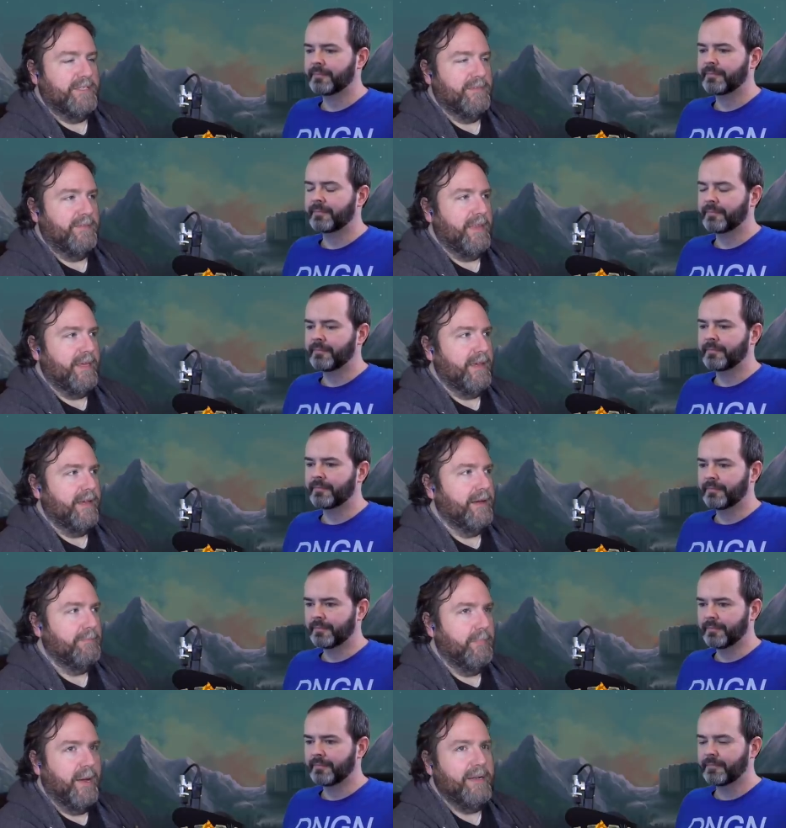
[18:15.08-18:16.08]
Speaker 1: of the
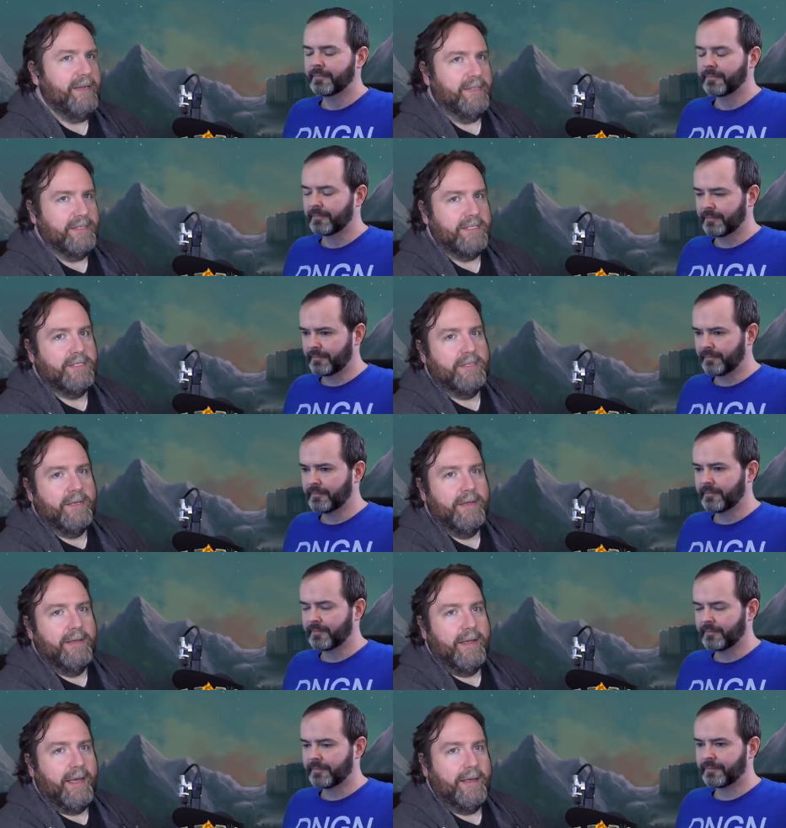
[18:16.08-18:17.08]
abundance
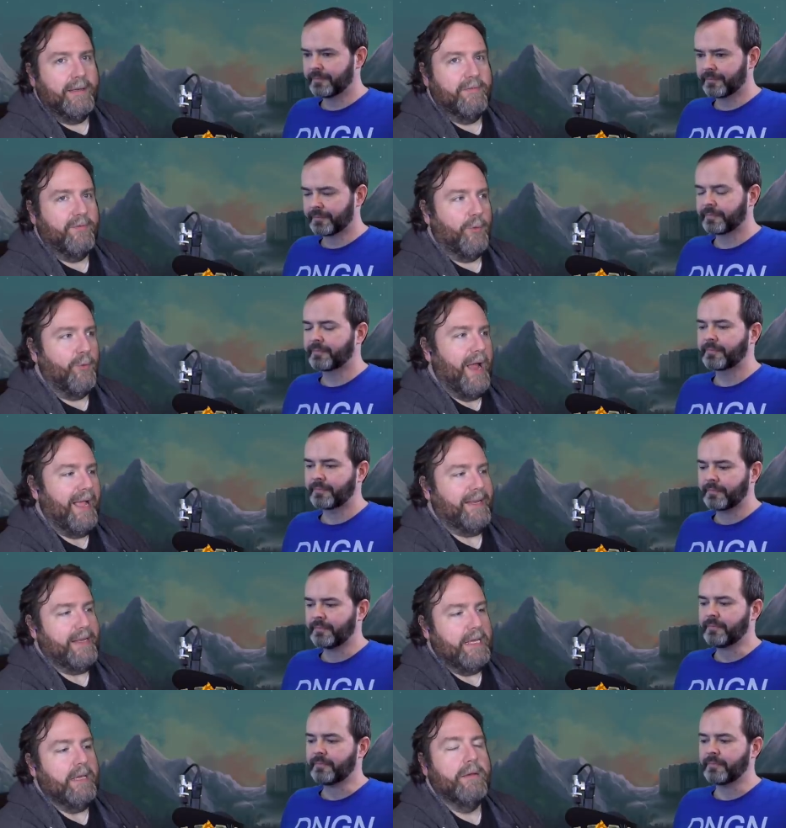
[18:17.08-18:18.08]
and
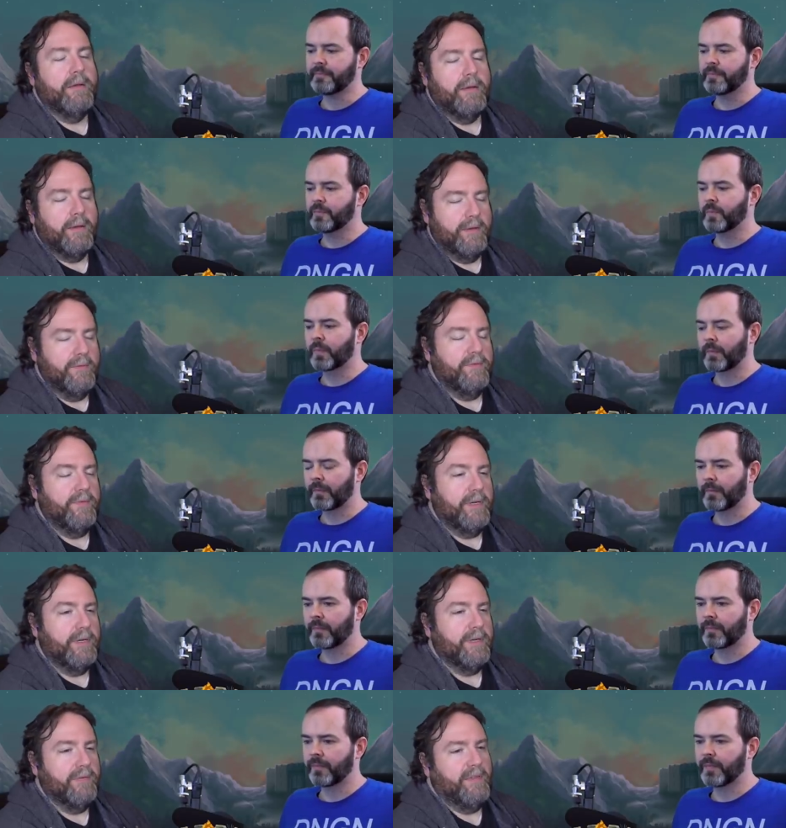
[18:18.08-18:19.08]
variety of uh,
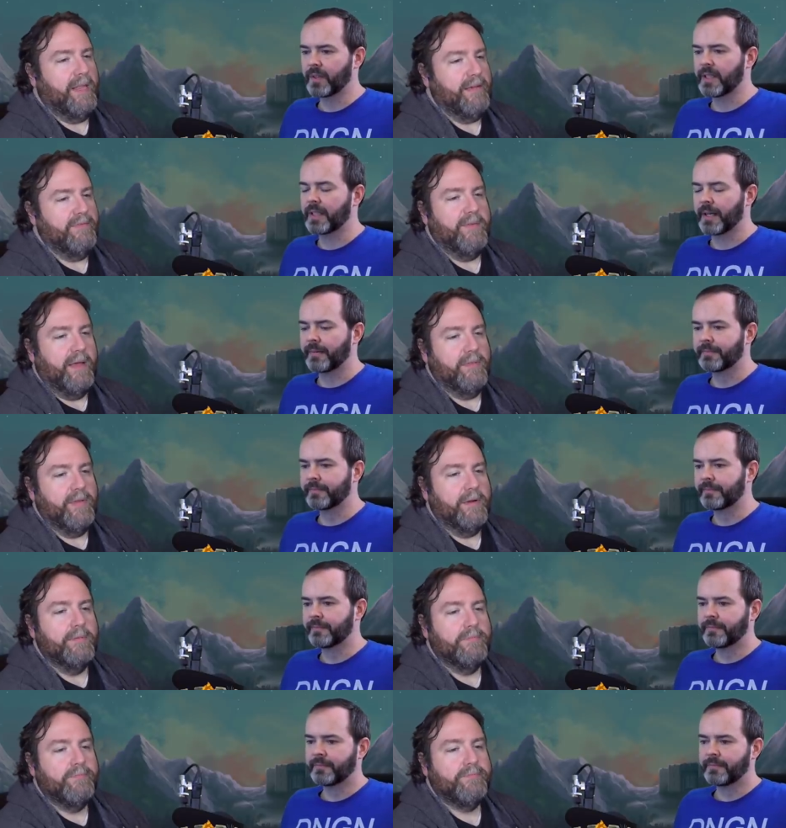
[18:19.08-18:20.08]
of life yeah. down there.
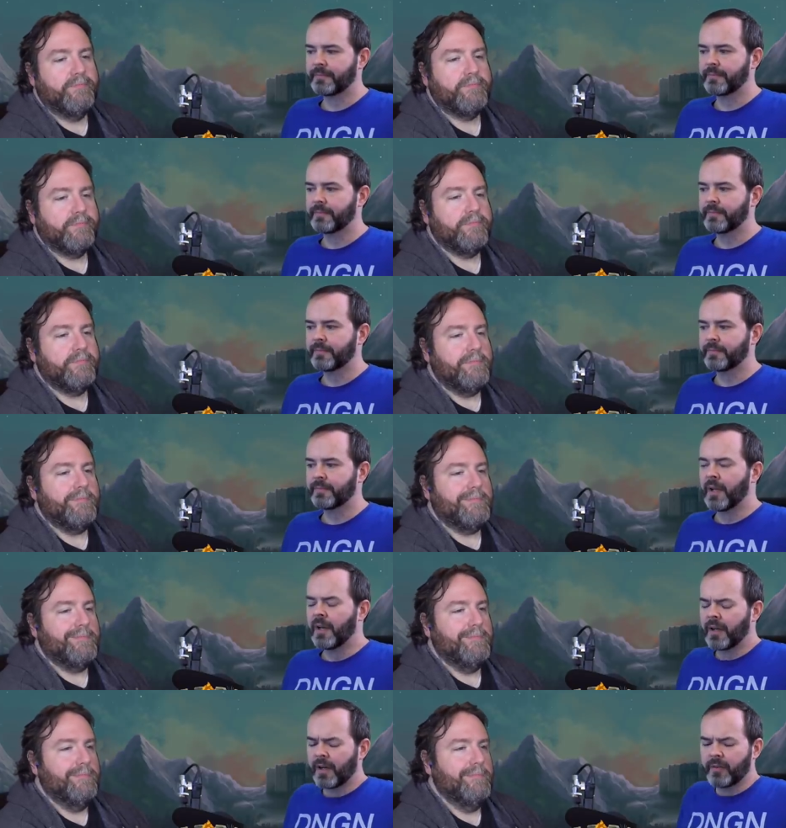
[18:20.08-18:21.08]

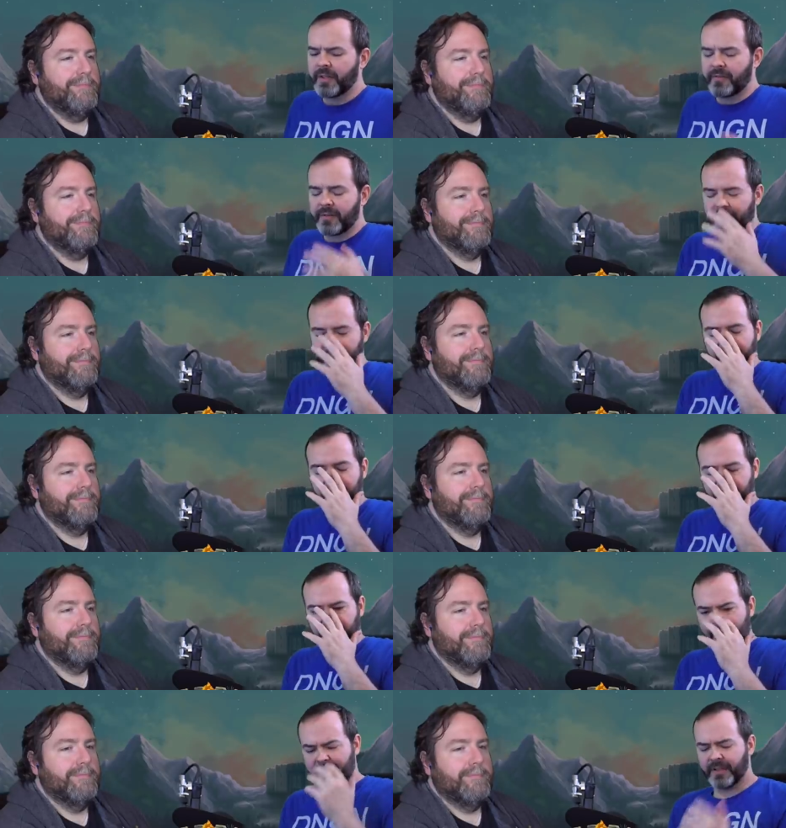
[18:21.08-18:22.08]
Speaker 2: Oh, definitely.
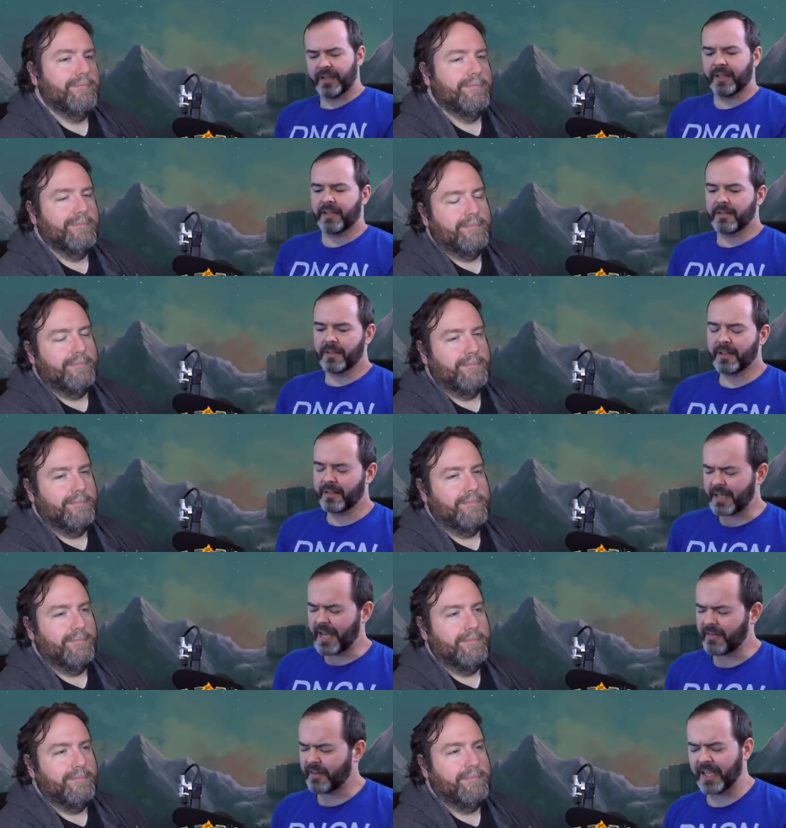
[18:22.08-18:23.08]
Uh, having
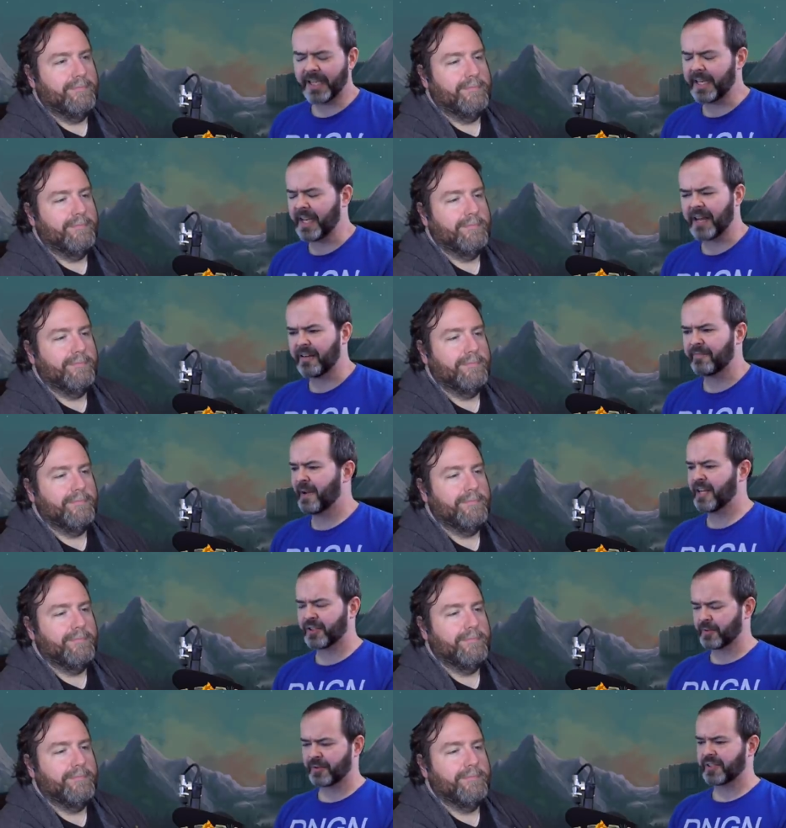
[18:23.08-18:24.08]
having any kind of
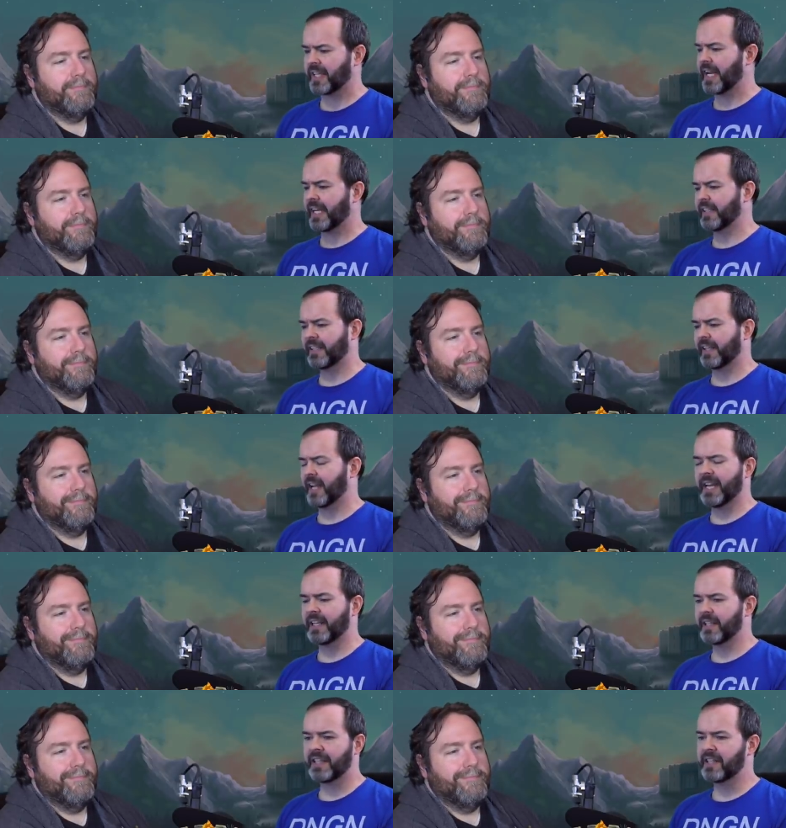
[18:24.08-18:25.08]
magical site
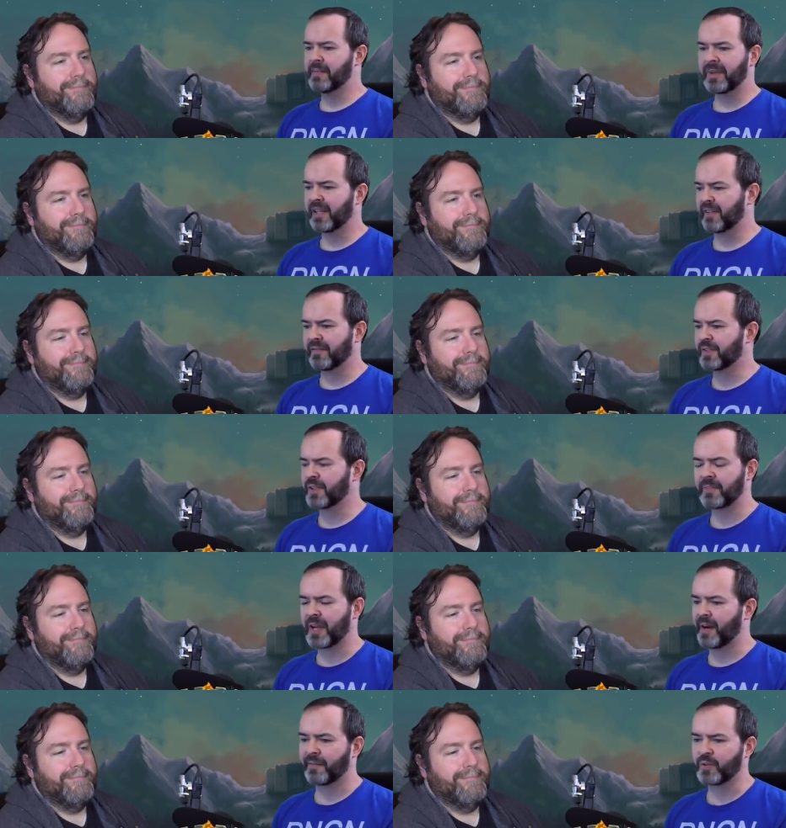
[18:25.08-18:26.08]
like in the middle of some
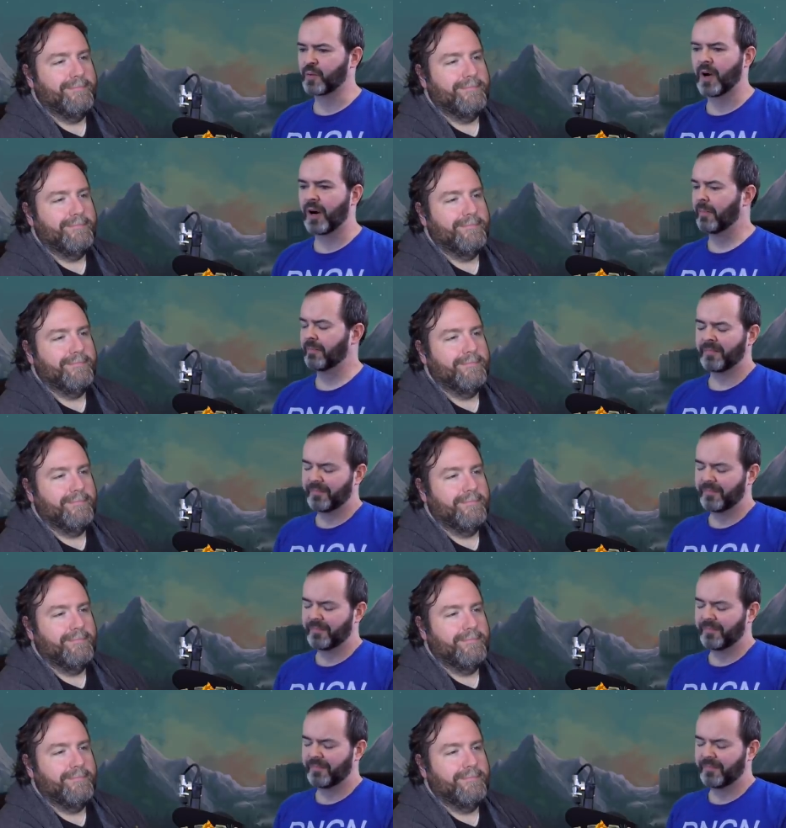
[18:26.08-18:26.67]
kind of swamp,